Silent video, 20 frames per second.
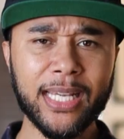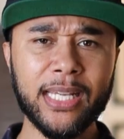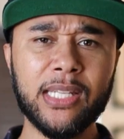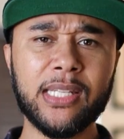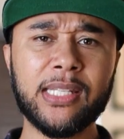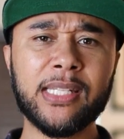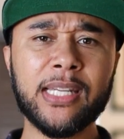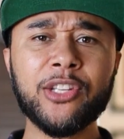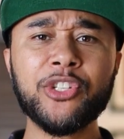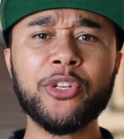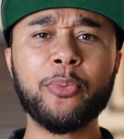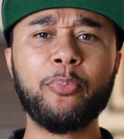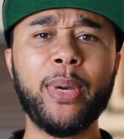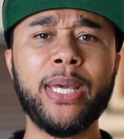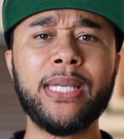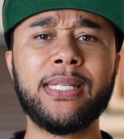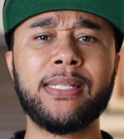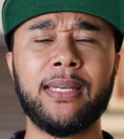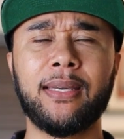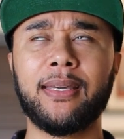it's such a
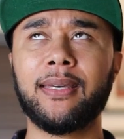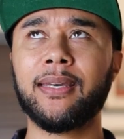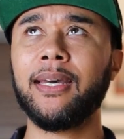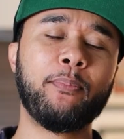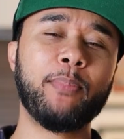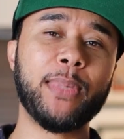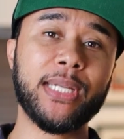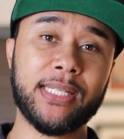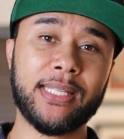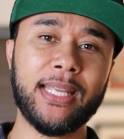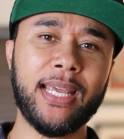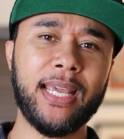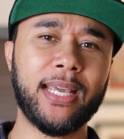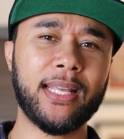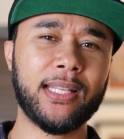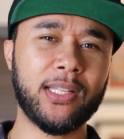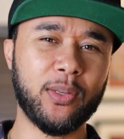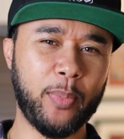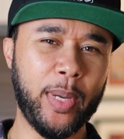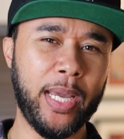basic
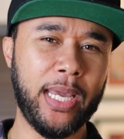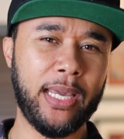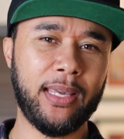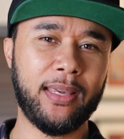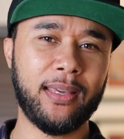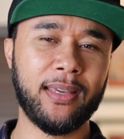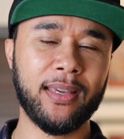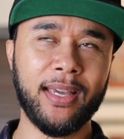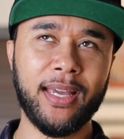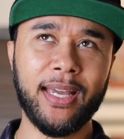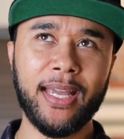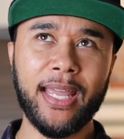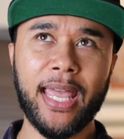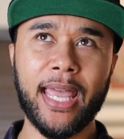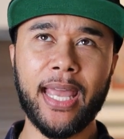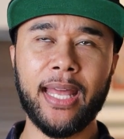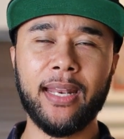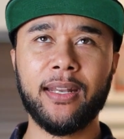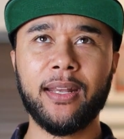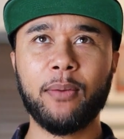mistake to make.
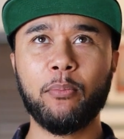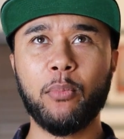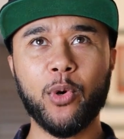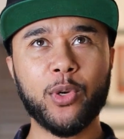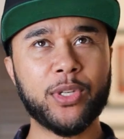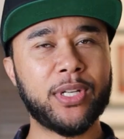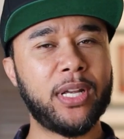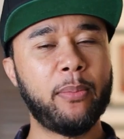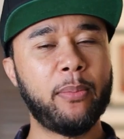And most